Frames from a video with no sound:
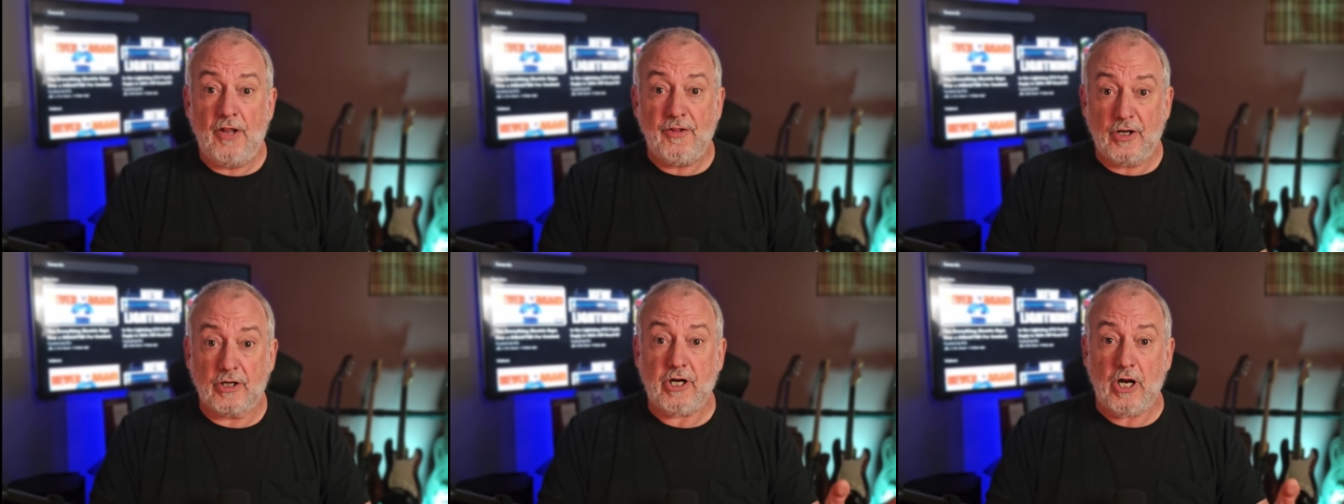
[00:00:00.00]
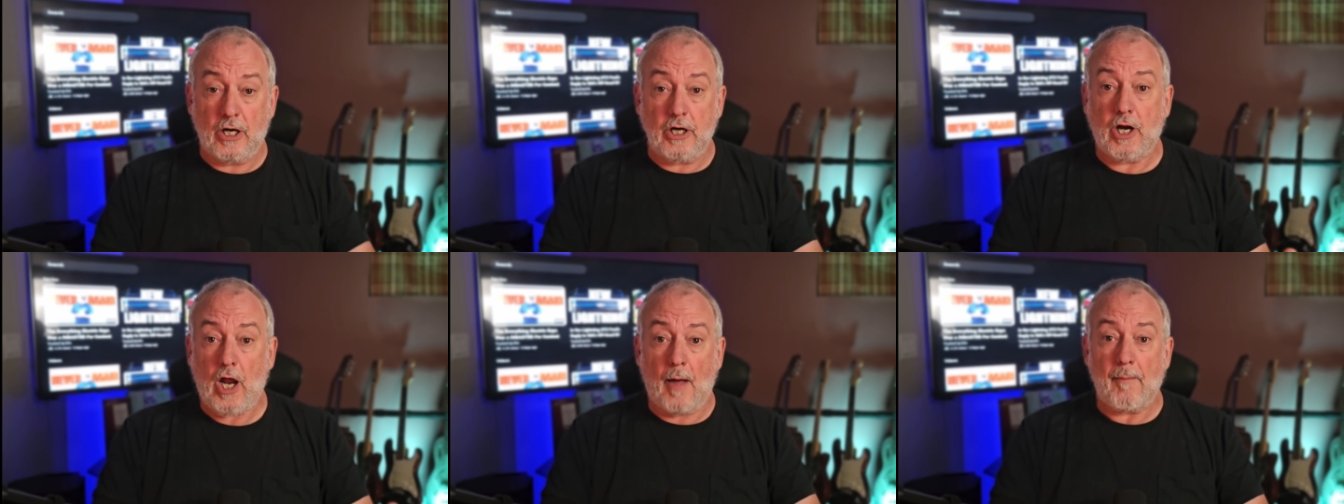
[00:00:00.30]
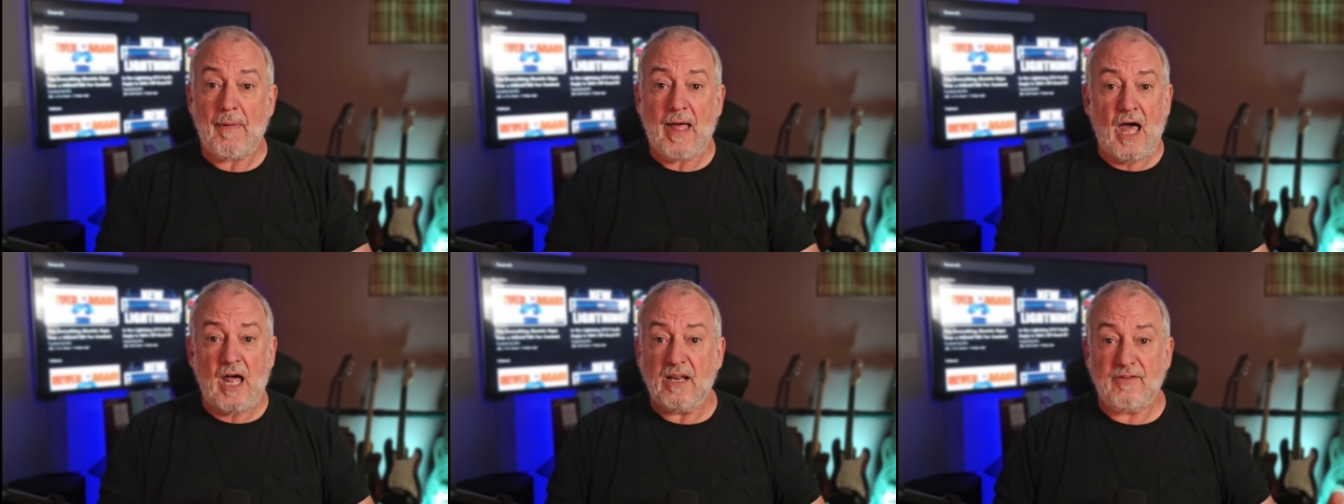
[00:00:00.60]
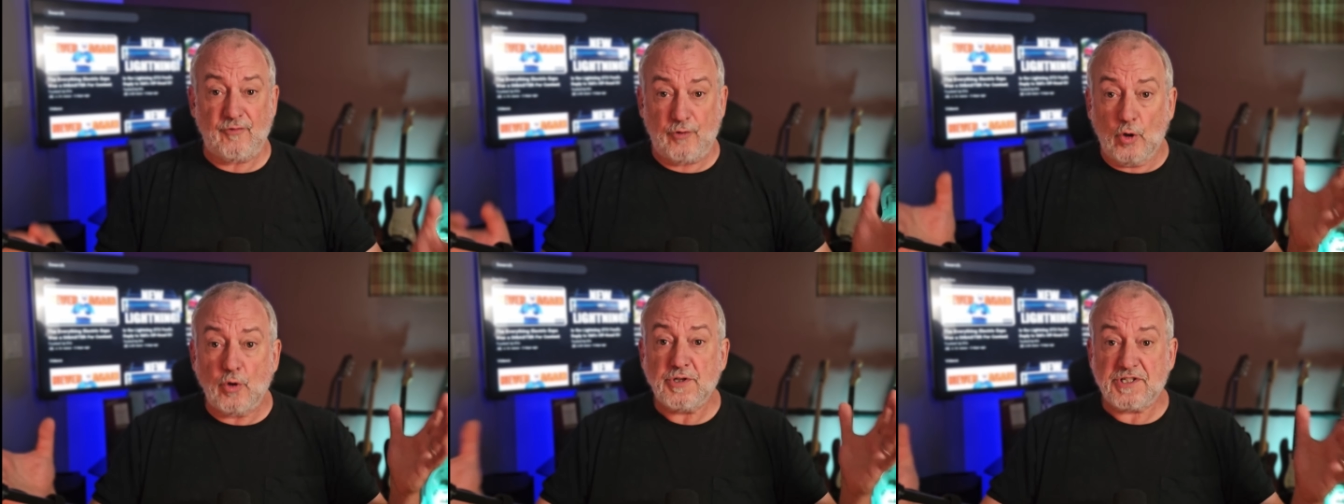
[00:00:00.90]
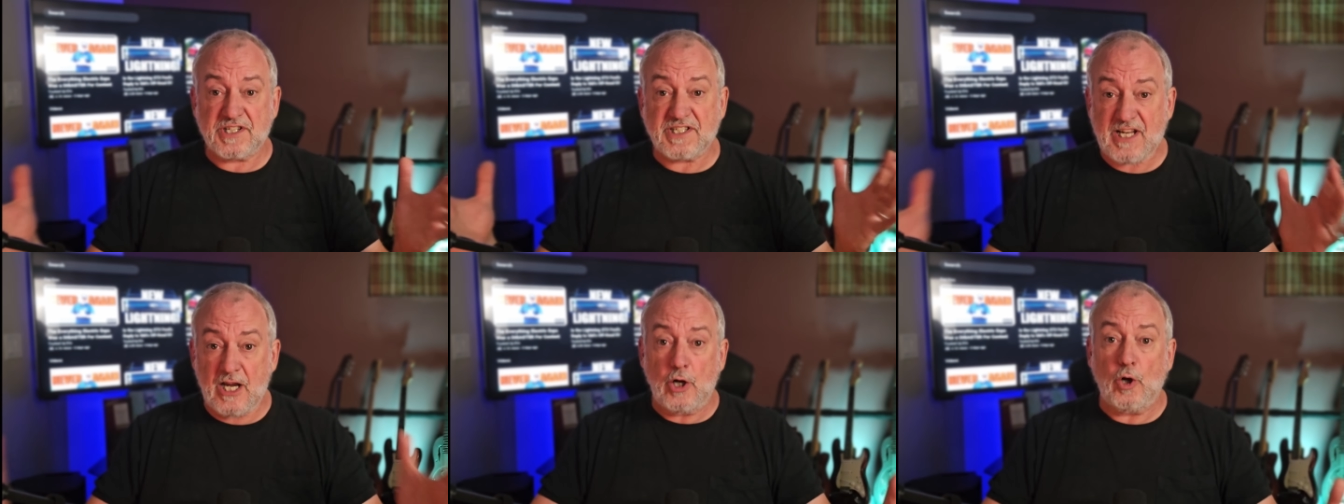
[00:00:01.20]
that can come out of
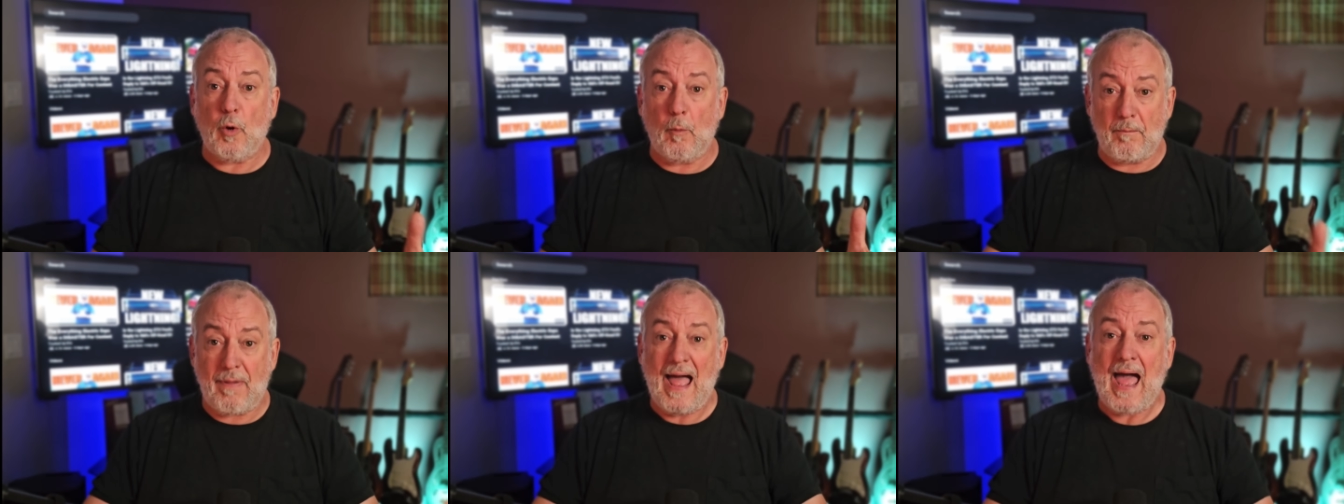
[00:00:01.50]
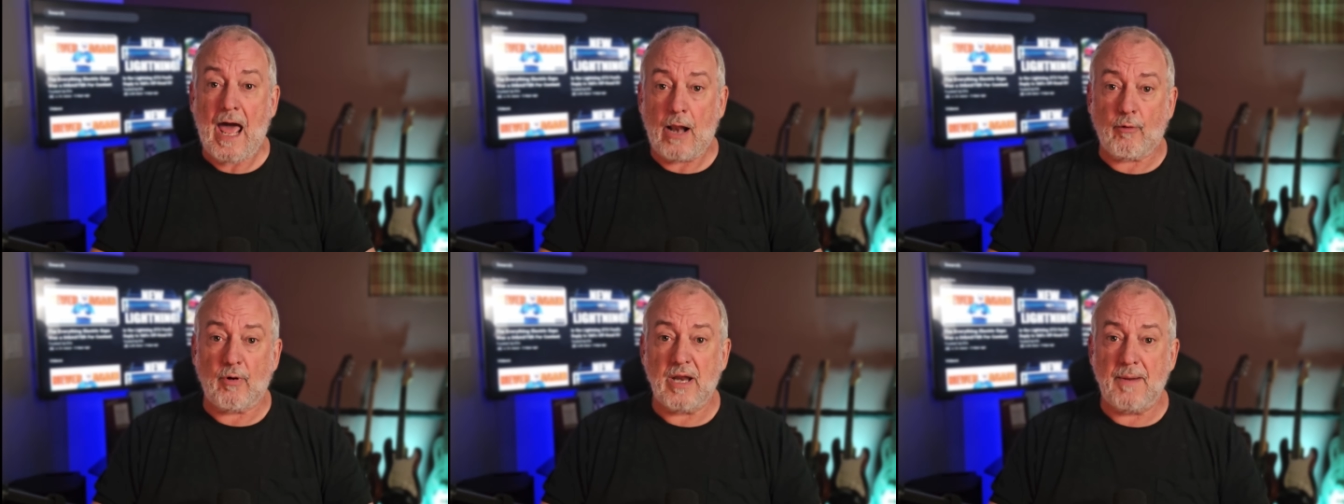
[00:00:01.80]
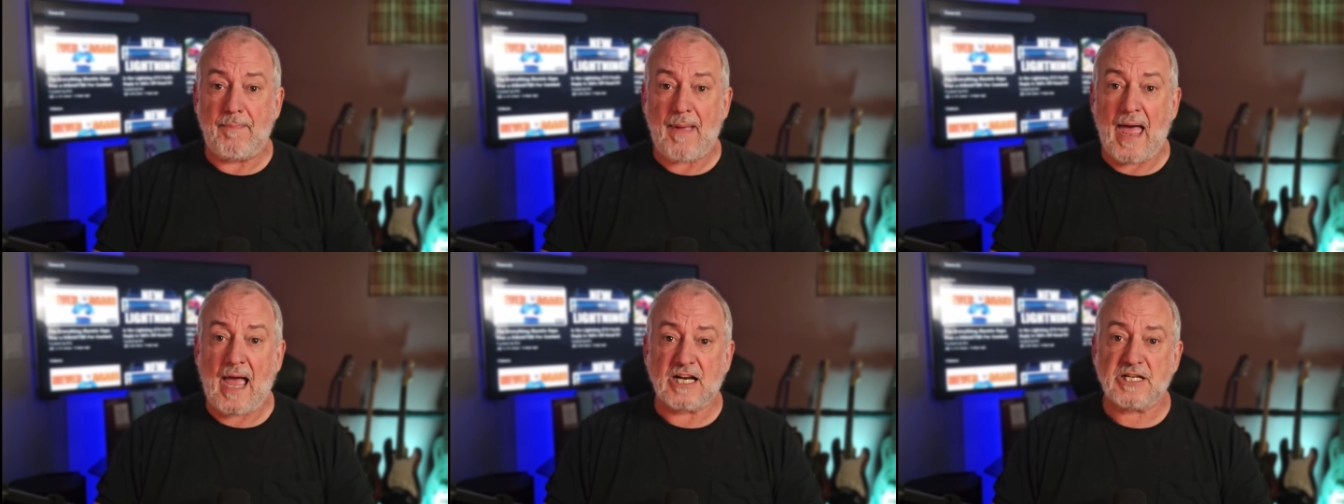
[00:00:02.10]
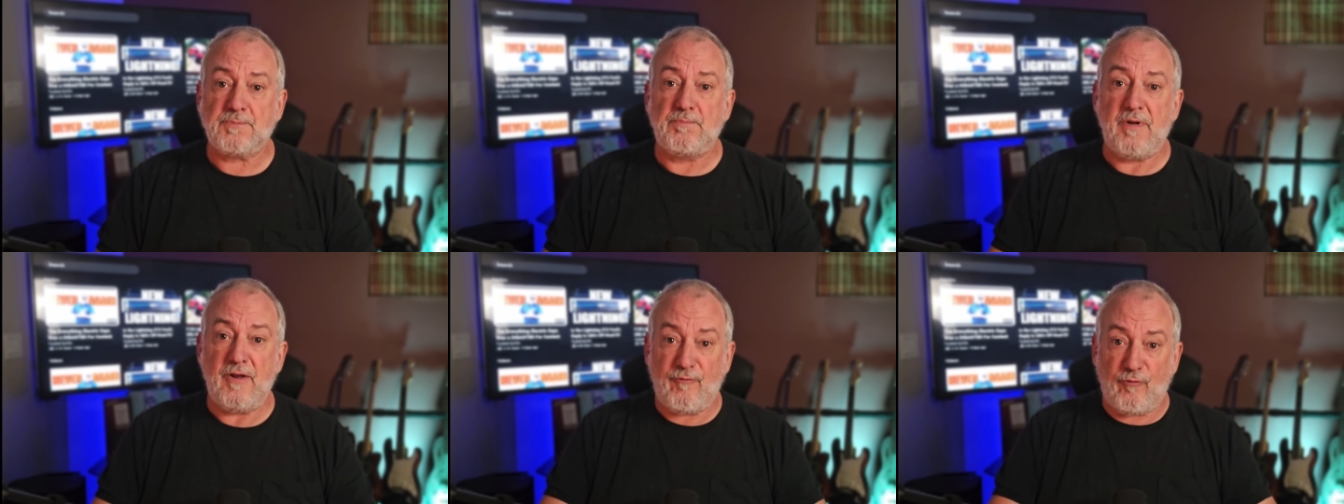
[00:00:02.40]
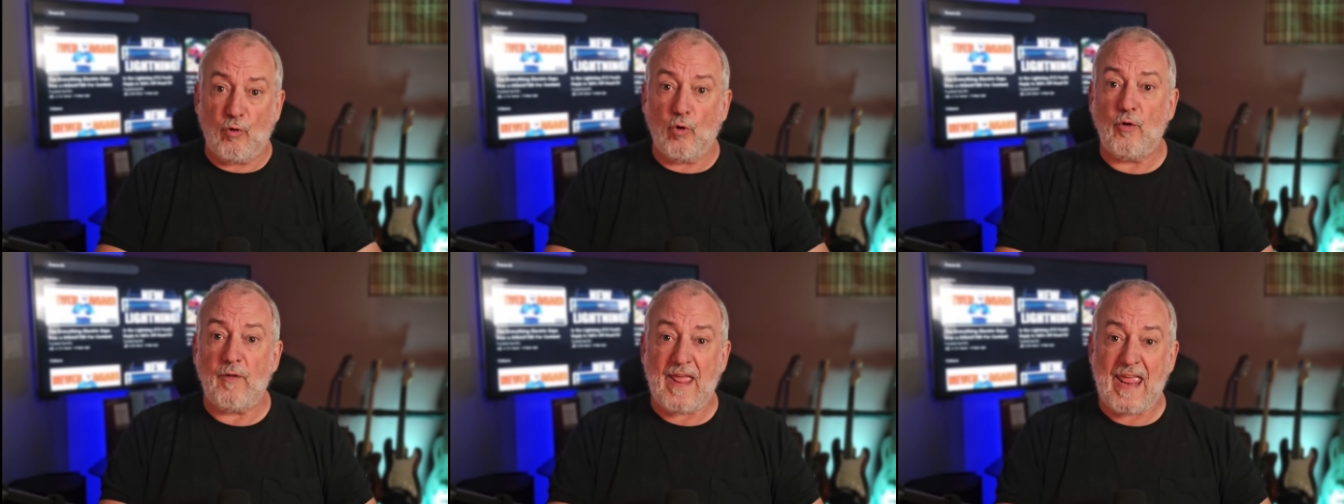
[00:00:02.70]
those single battery packs
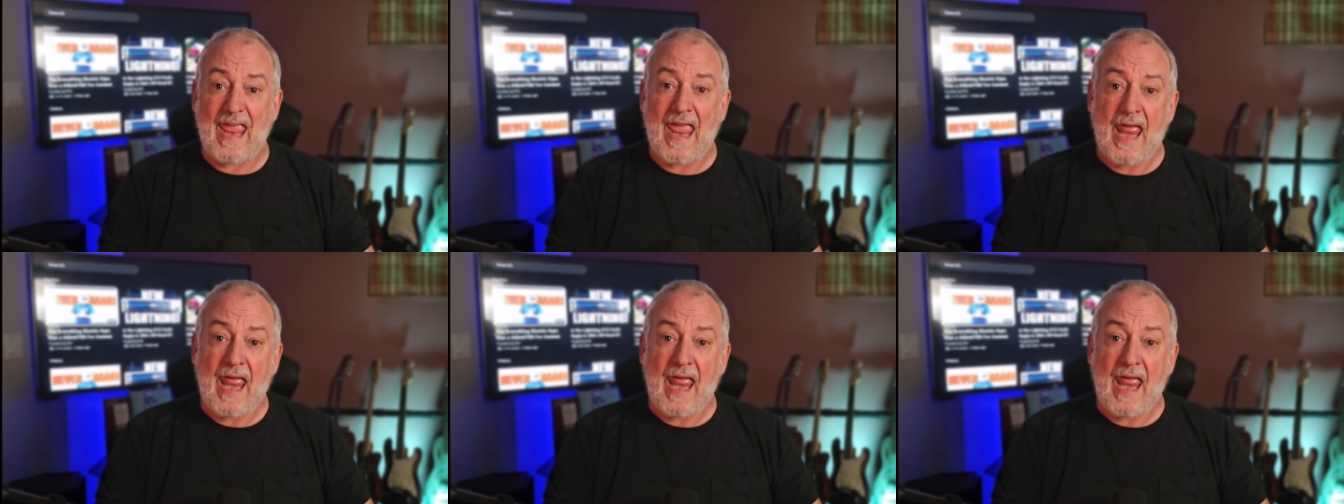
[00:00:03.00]
before they